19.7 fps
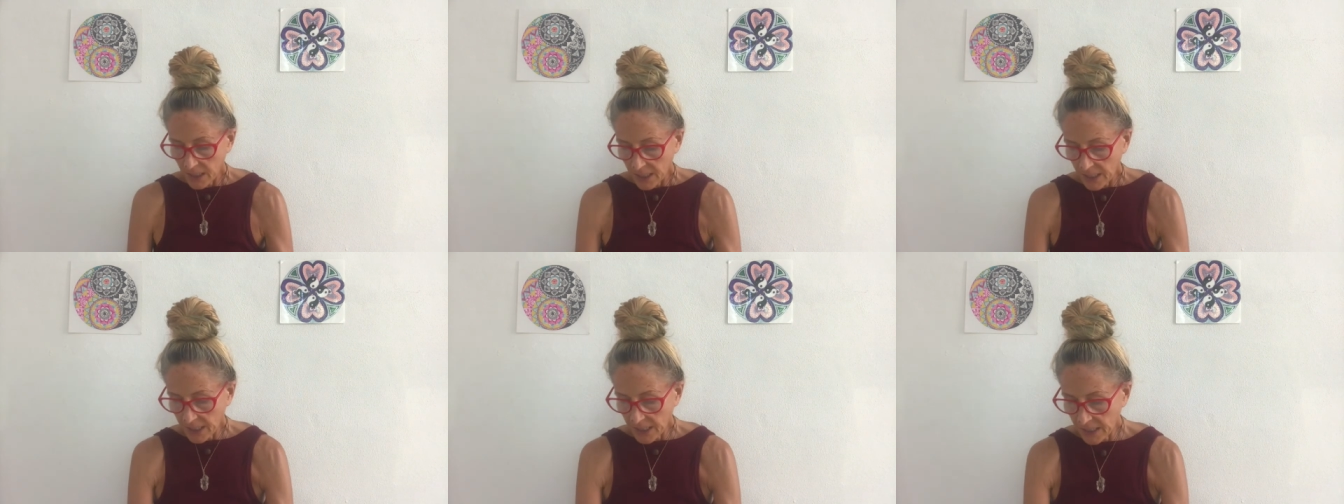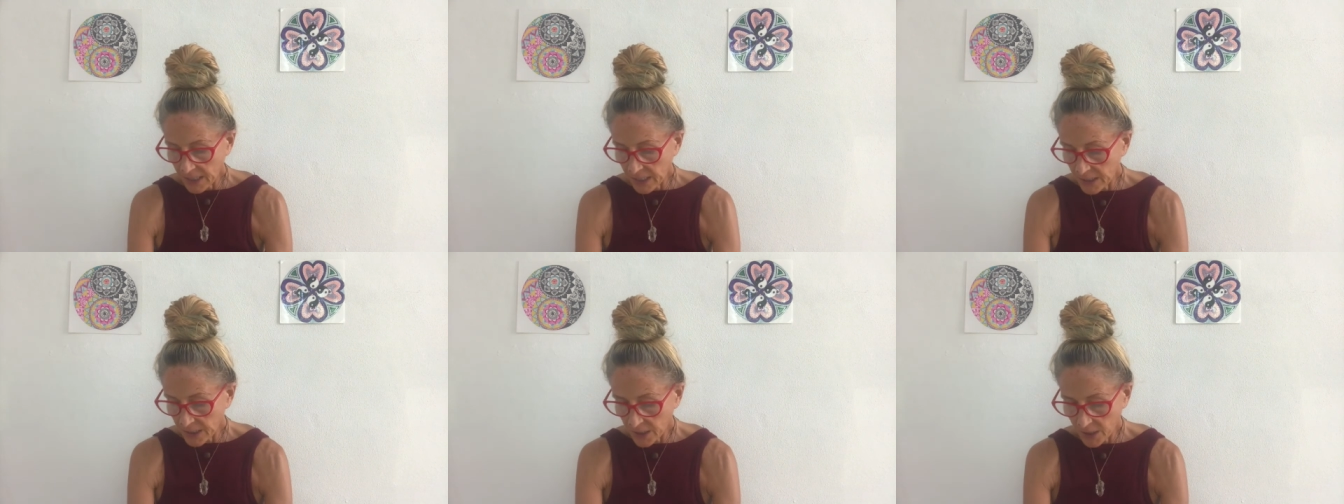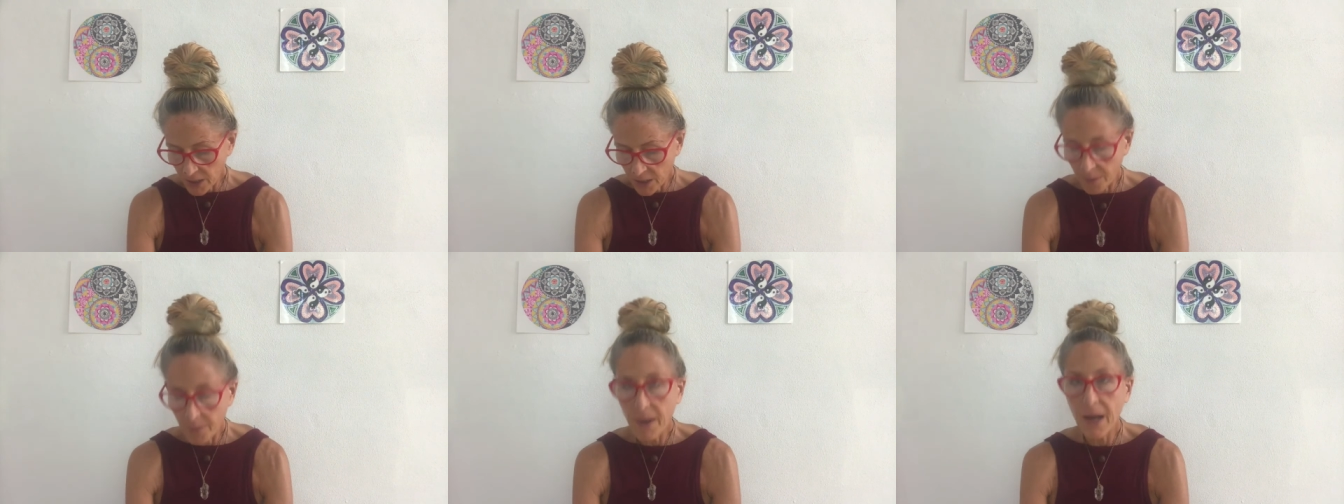And
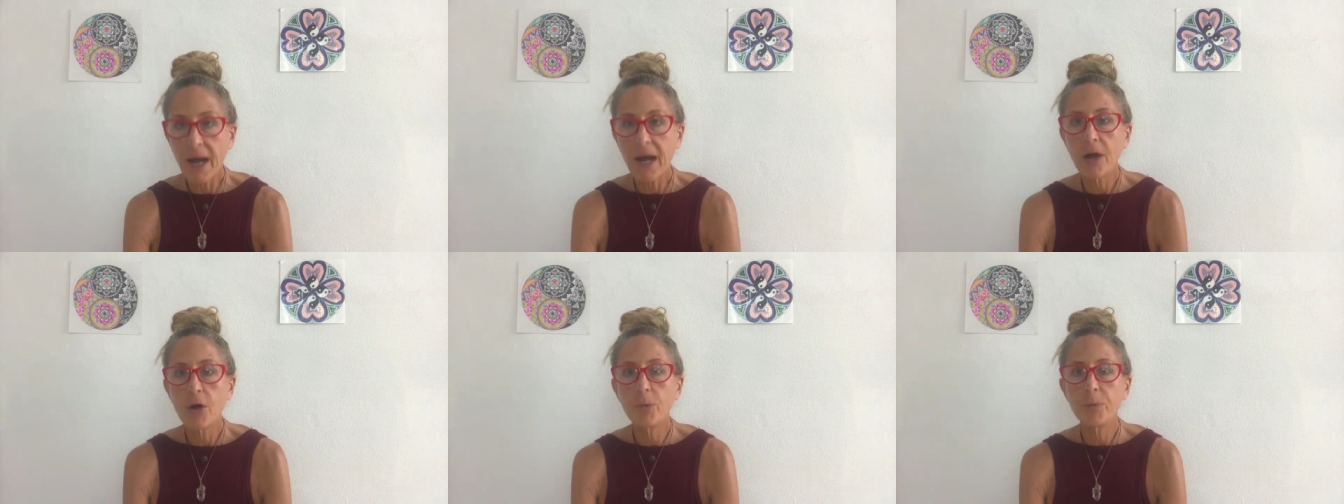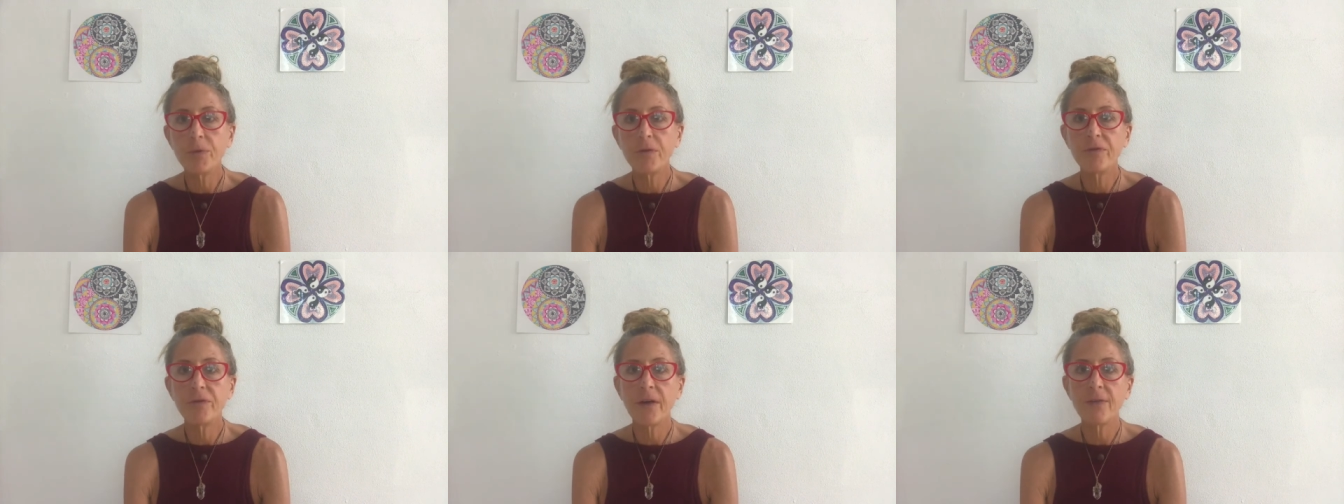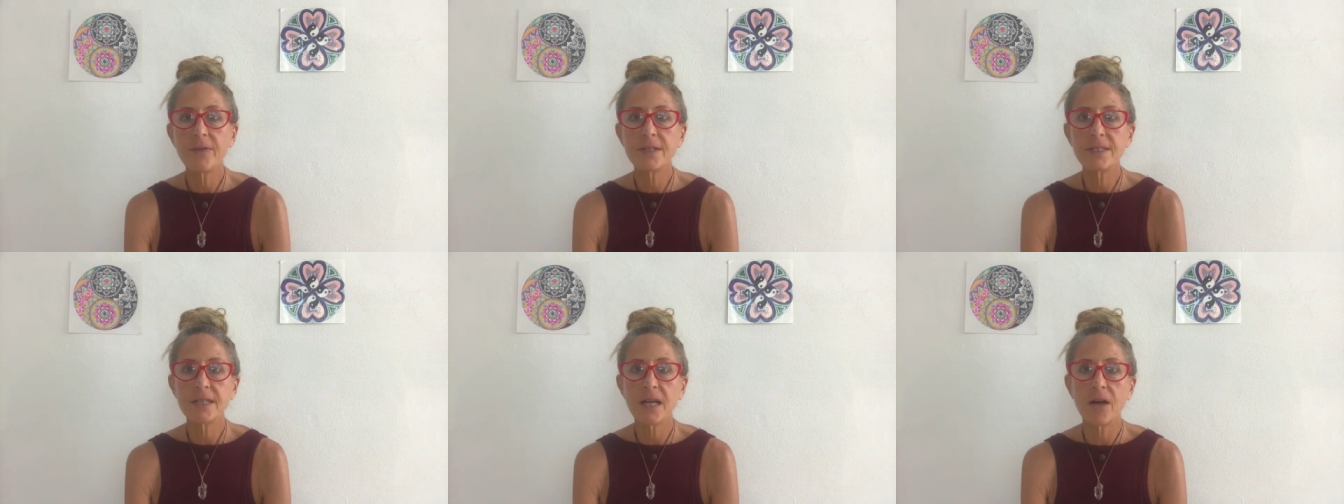um, I hope you found
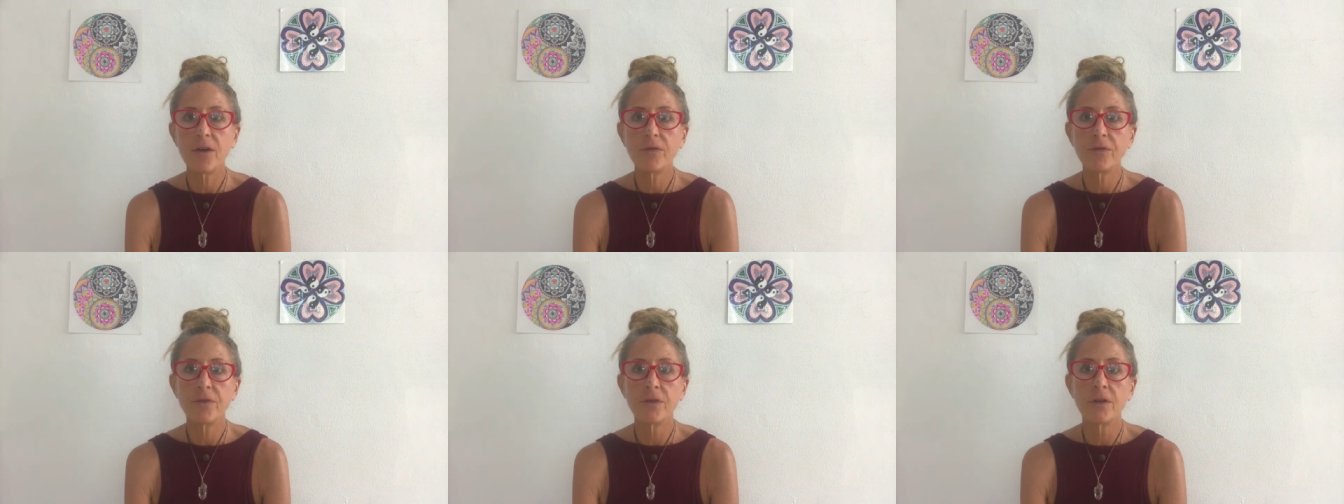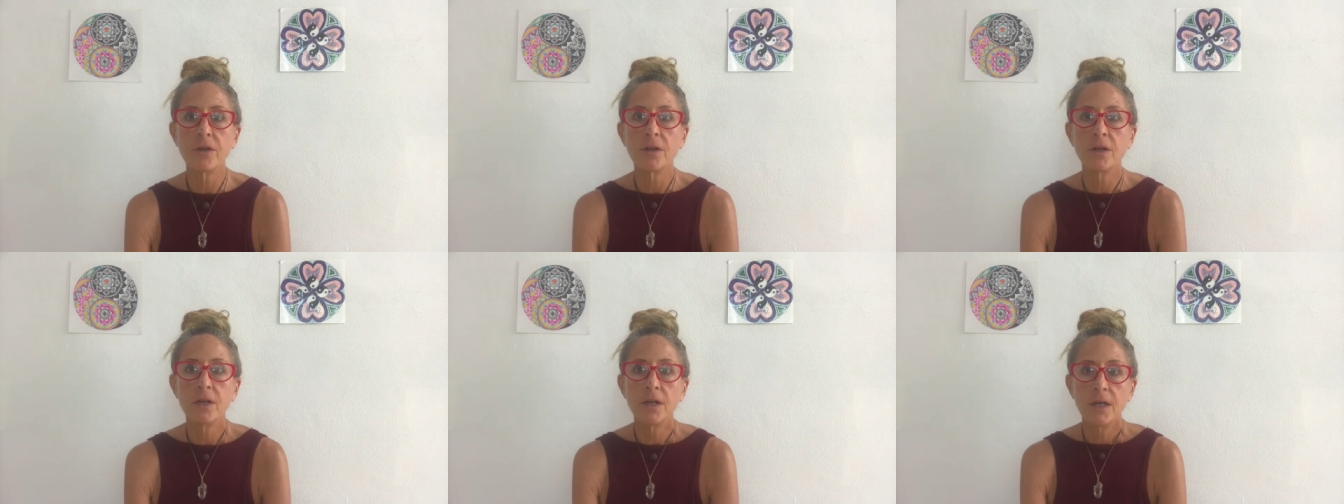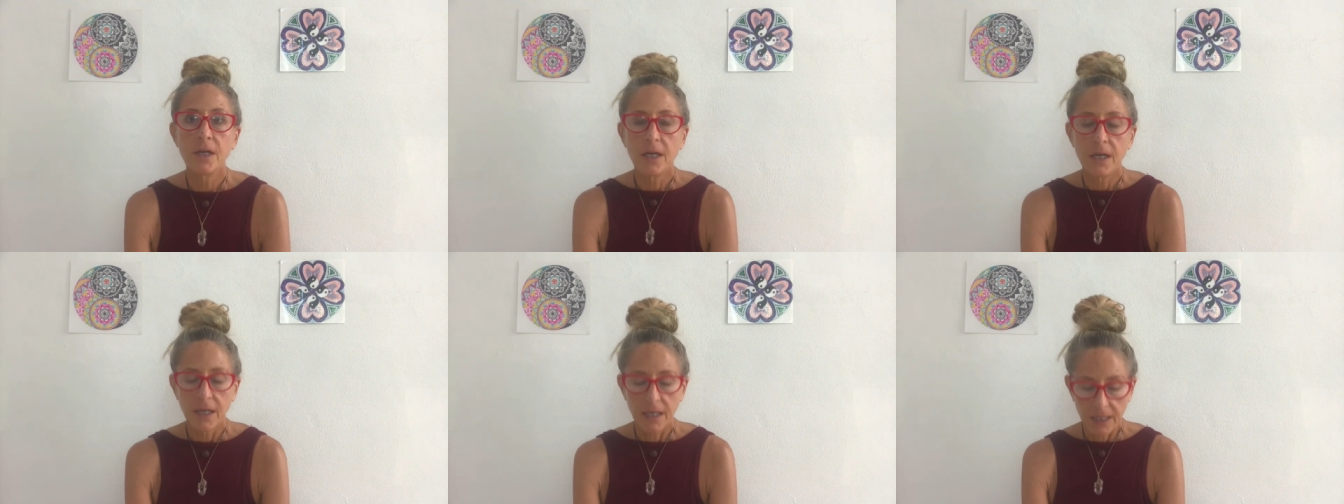this helpful.
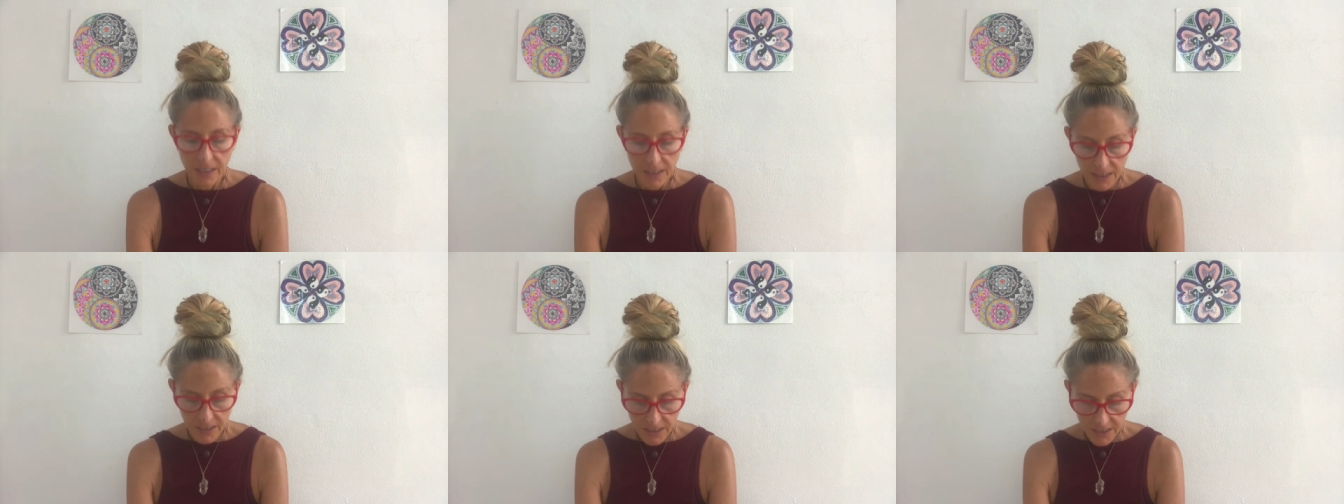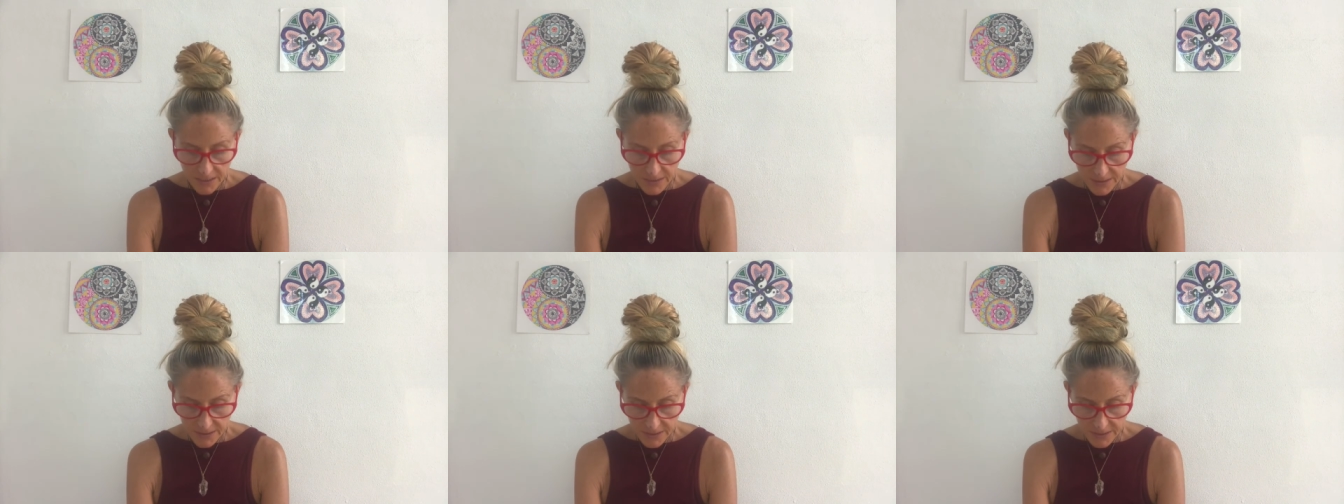And